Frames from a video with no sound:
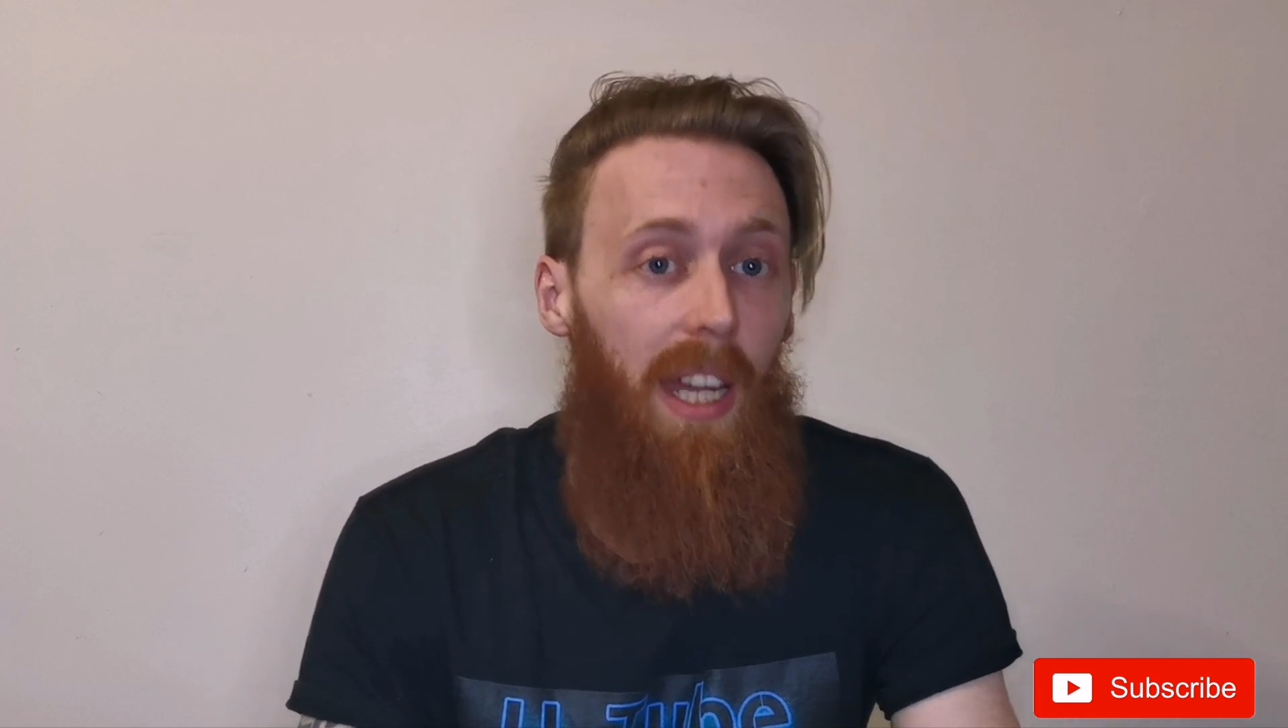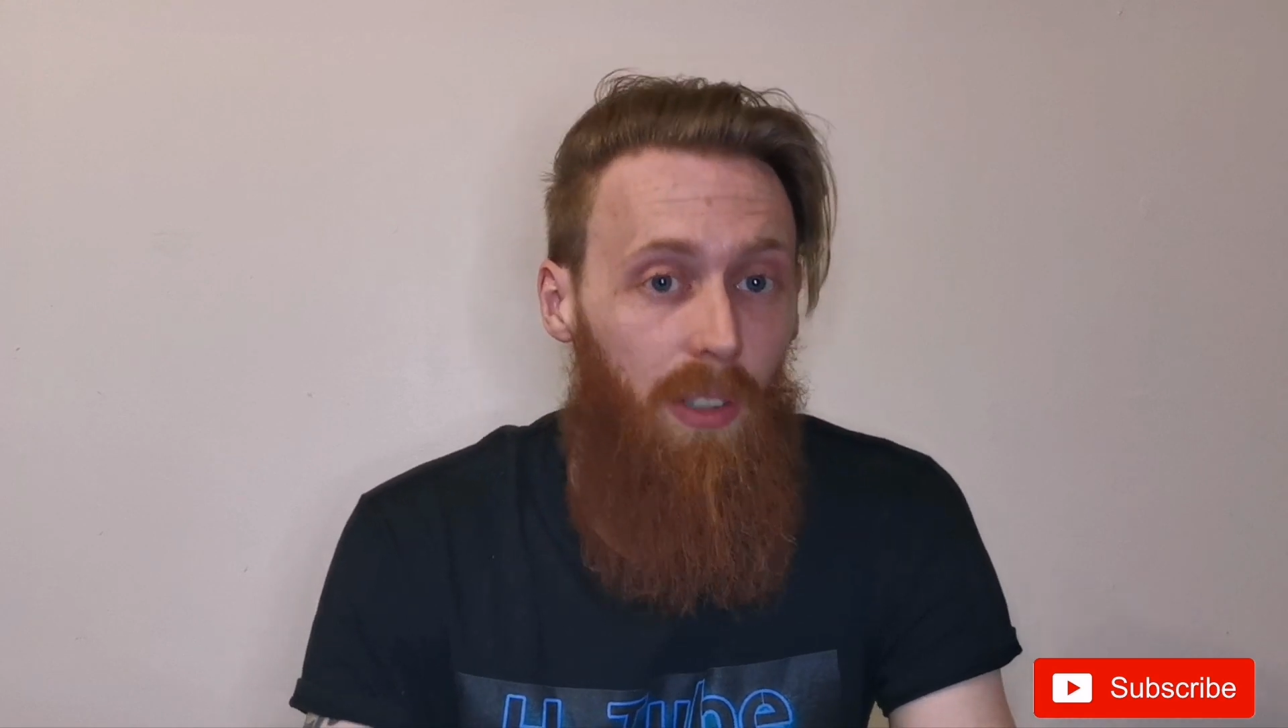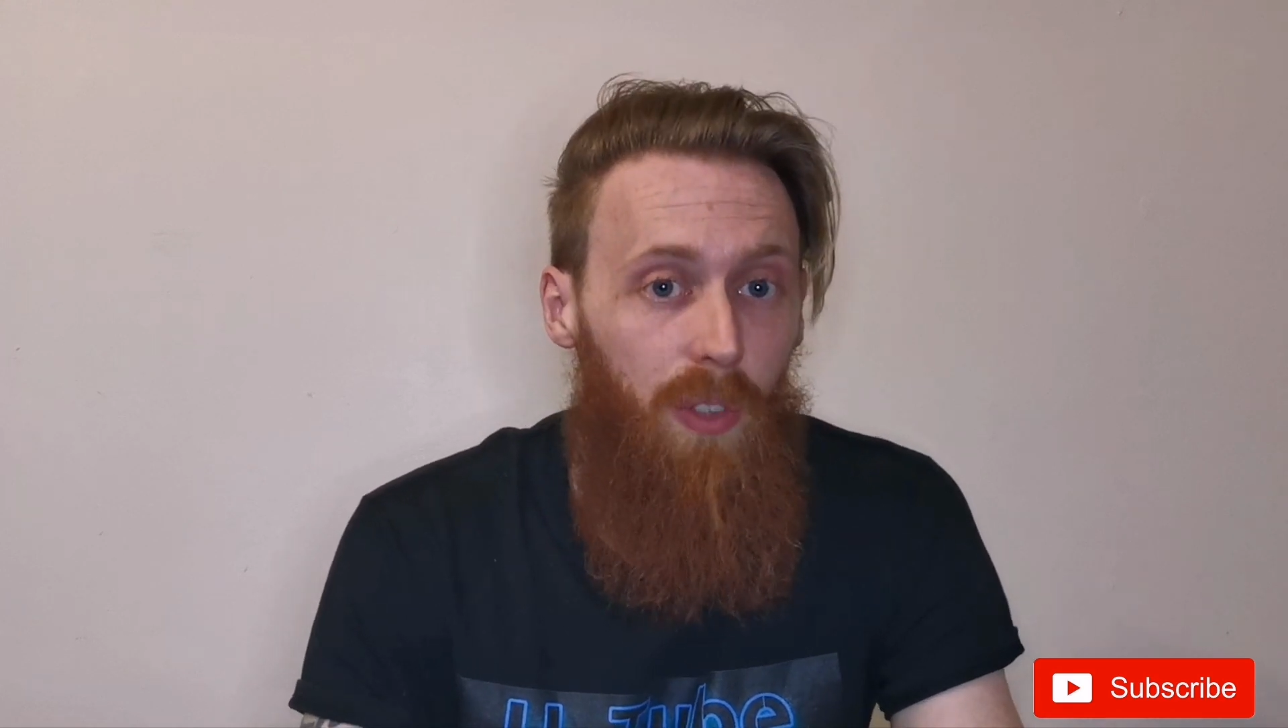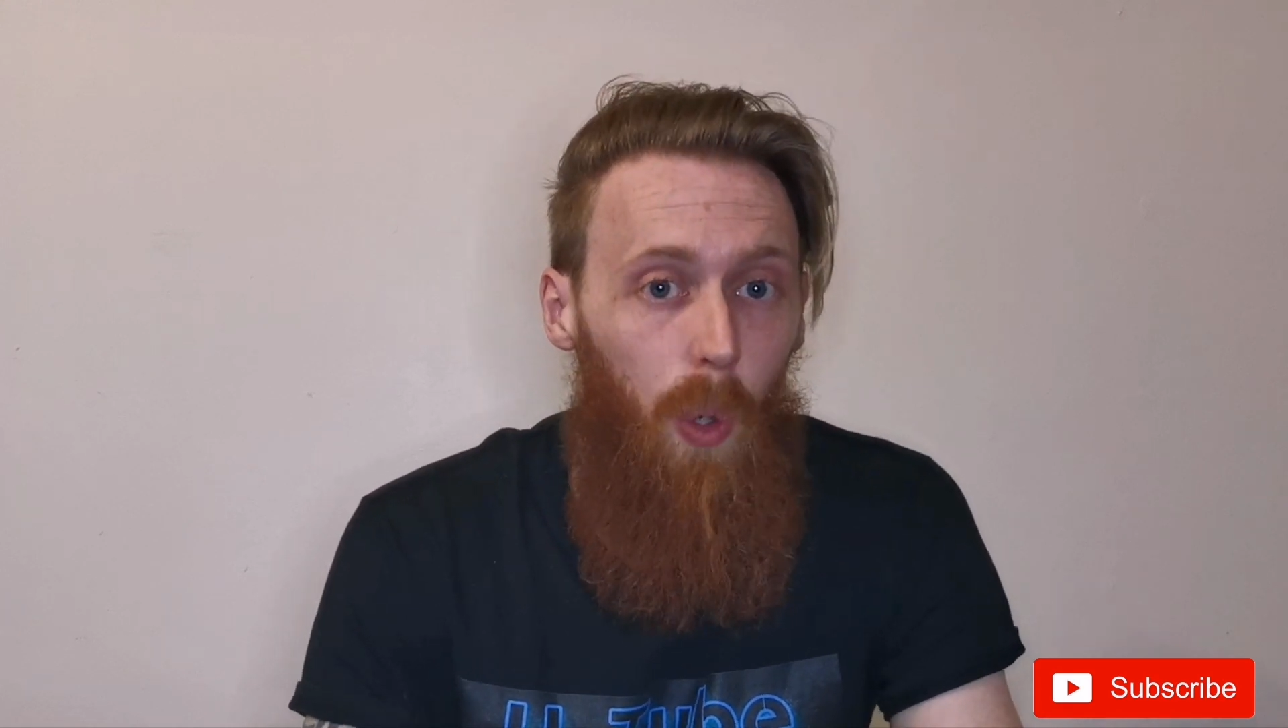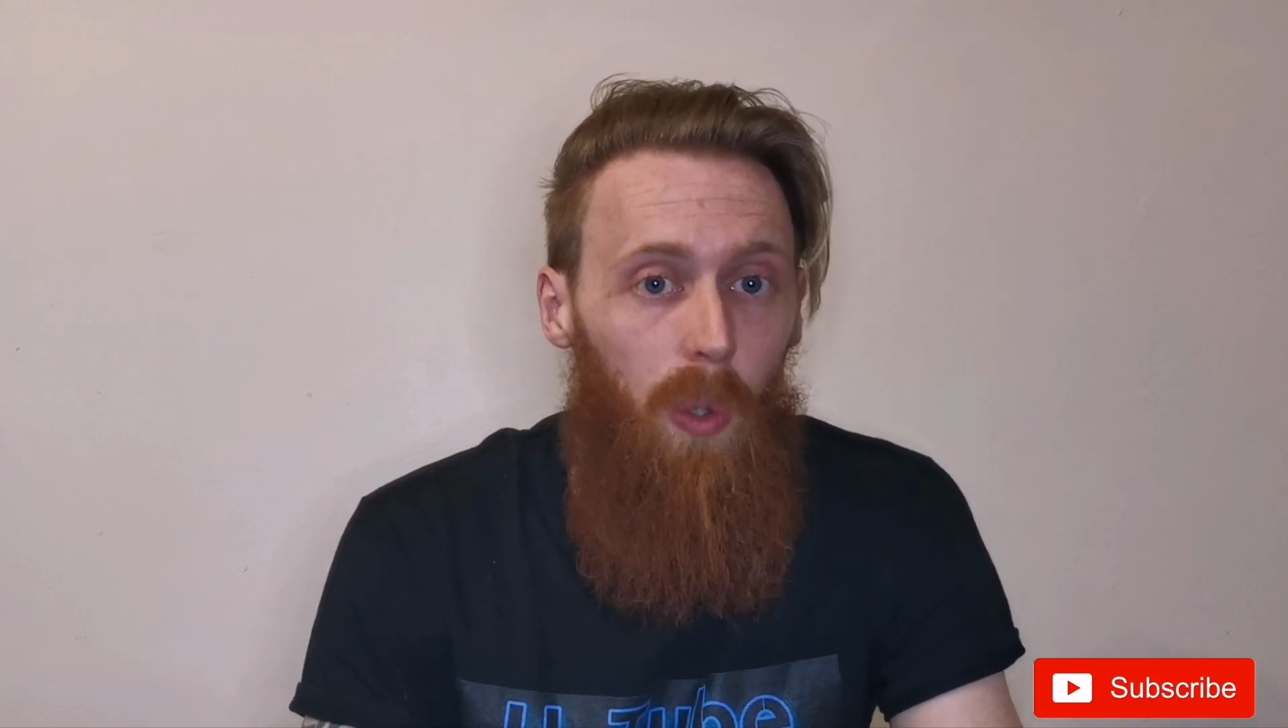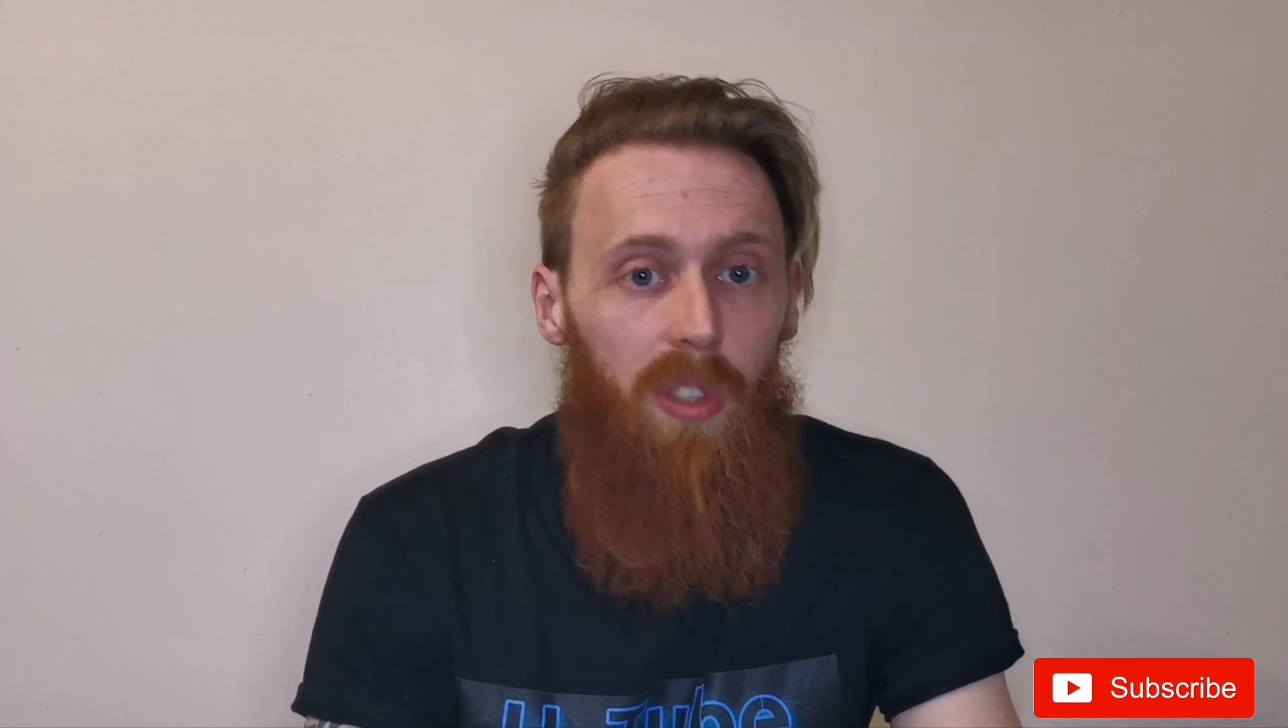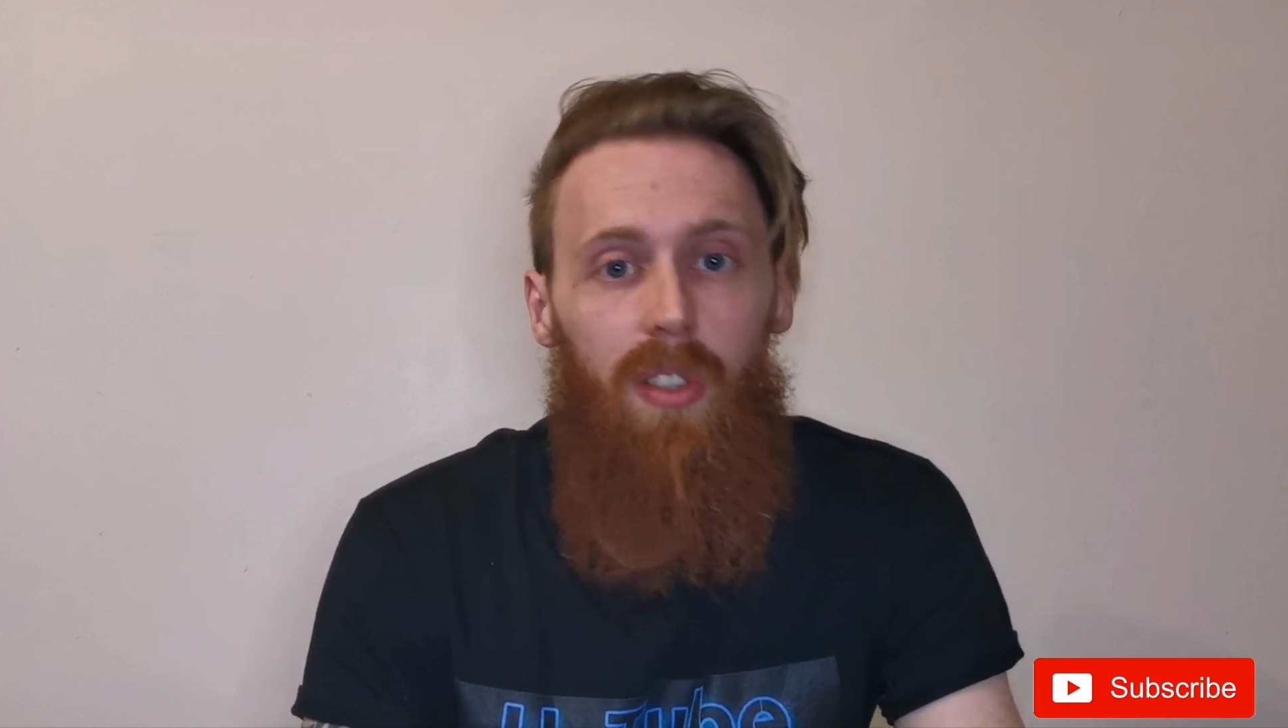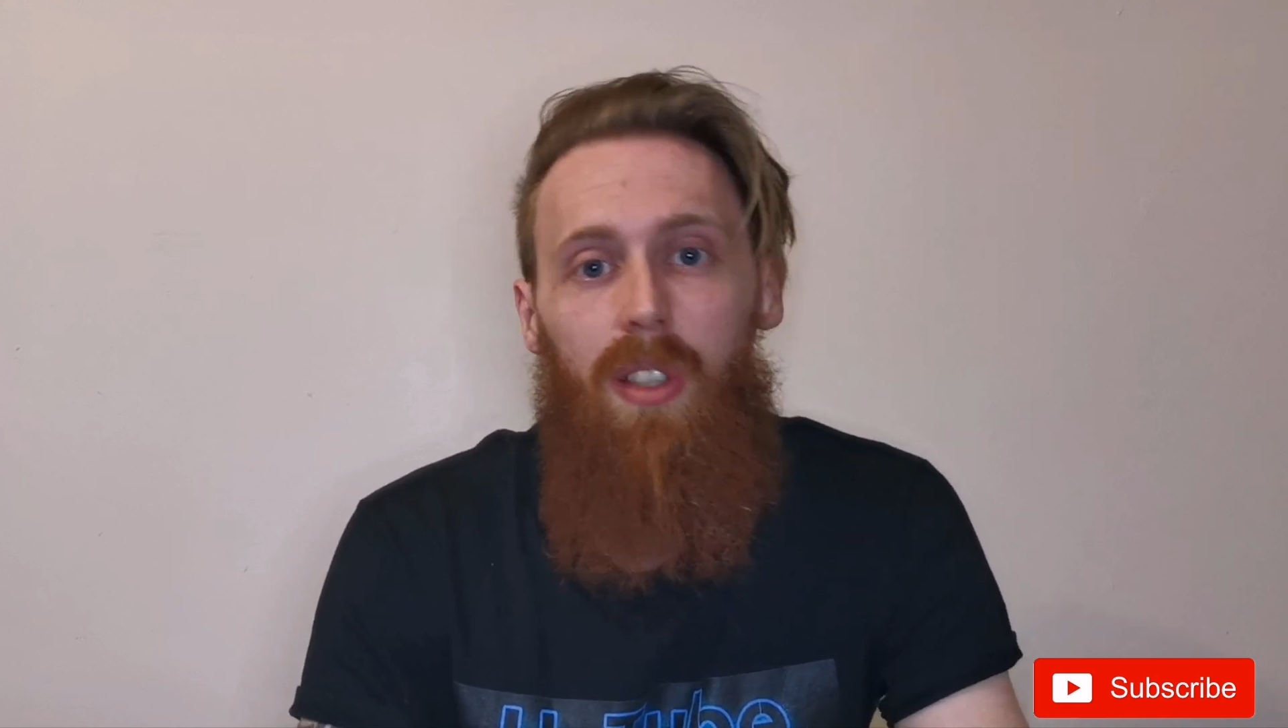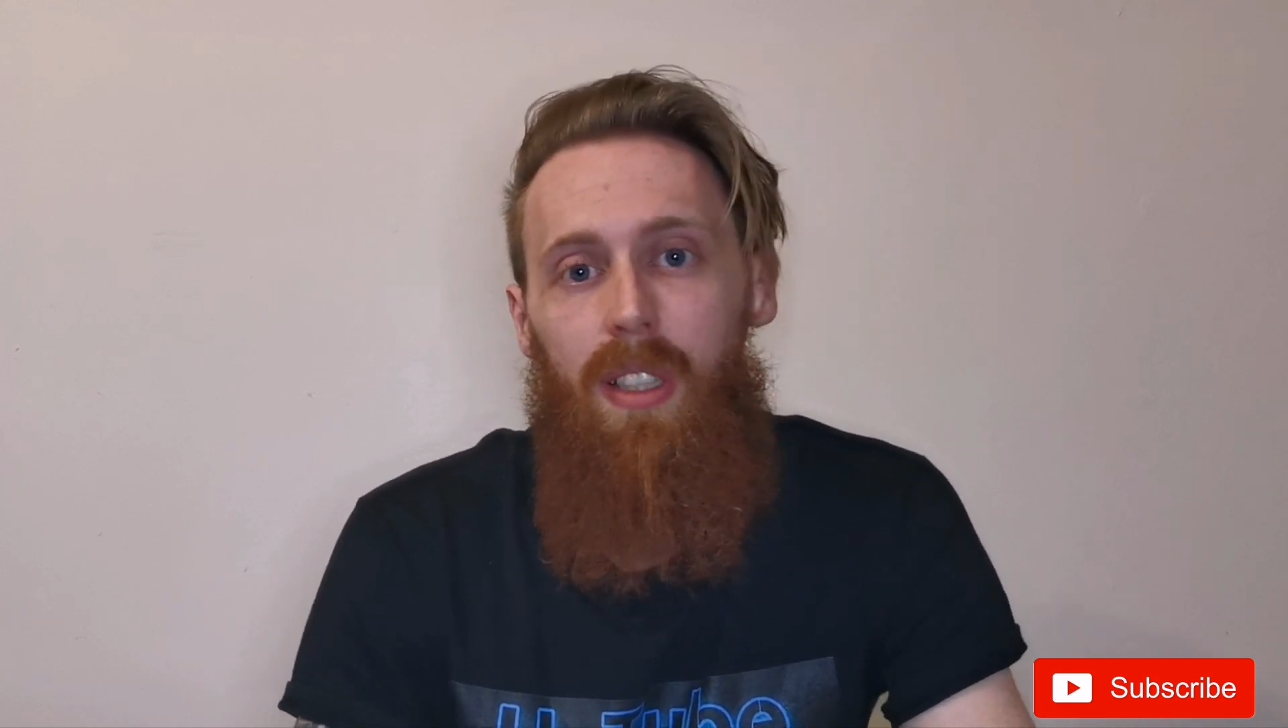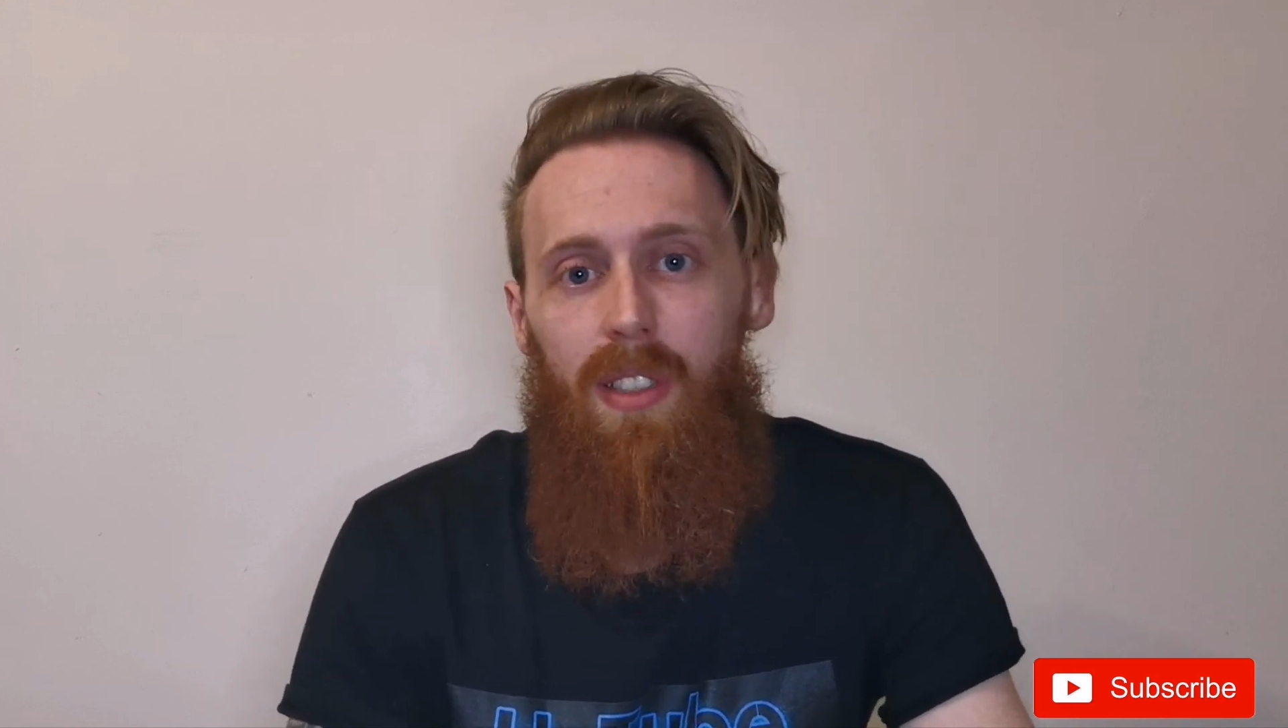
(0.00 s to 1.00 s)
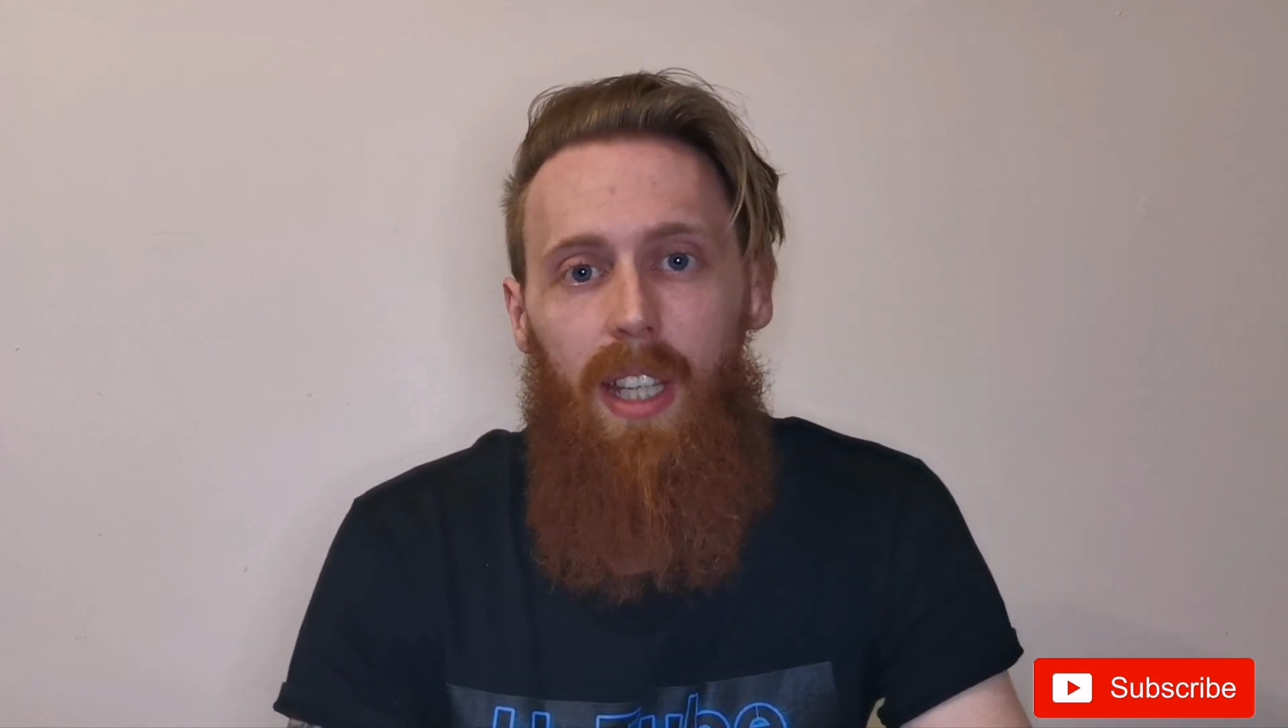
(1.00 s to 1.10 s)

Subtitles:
and of course,